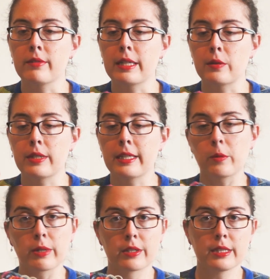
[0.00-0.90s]
even out
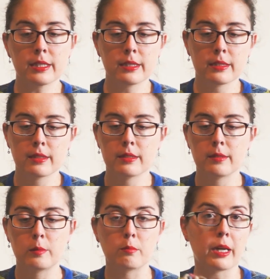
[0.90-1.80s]
any weirdness.
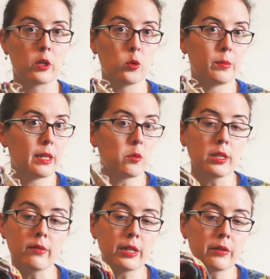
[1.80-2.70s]
I hope
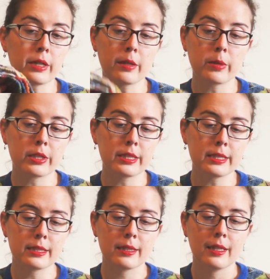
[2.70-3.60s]
that will even out any
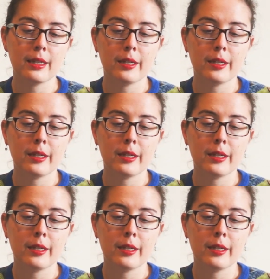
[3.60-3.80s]
weirdness.